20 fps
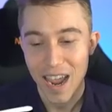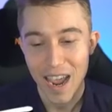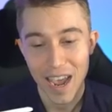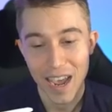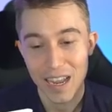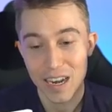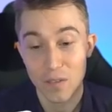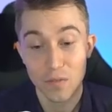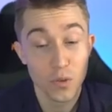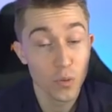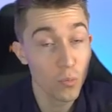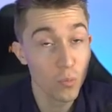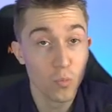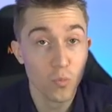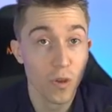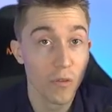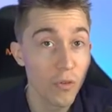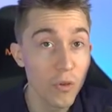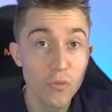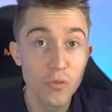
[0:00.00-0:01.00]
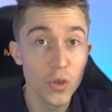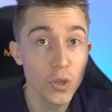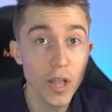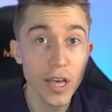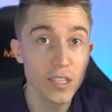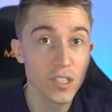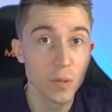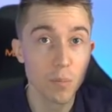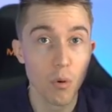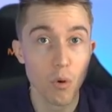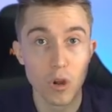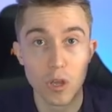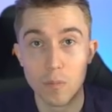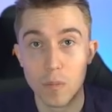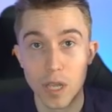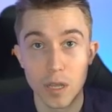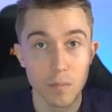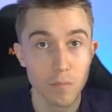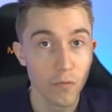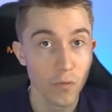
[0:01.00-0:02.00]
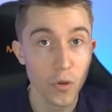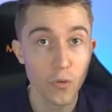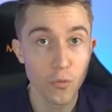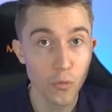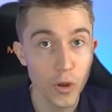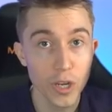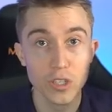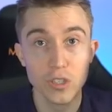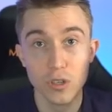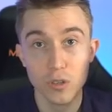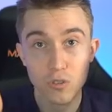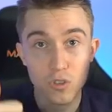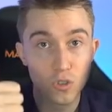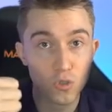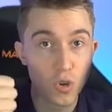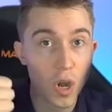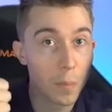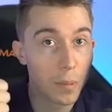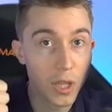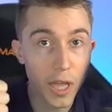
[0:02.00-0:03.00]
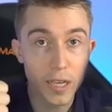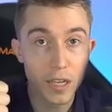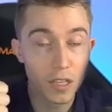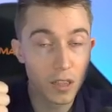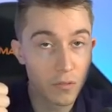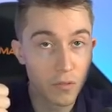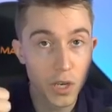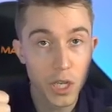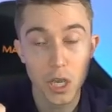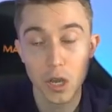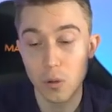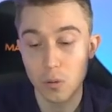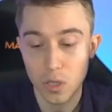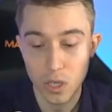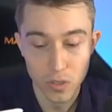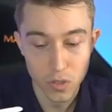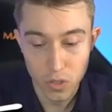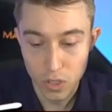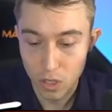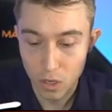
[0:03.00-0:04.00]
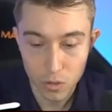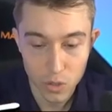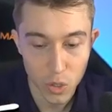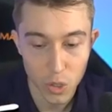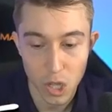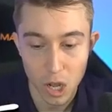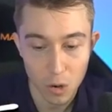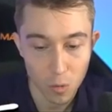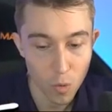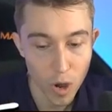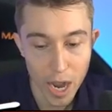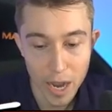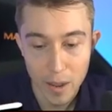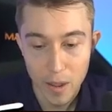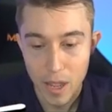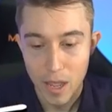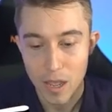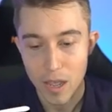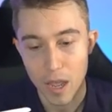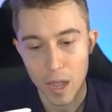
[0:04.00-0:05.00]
And if you if you feel like supporting me, feel free to just drop a like on the video because it goes a long way.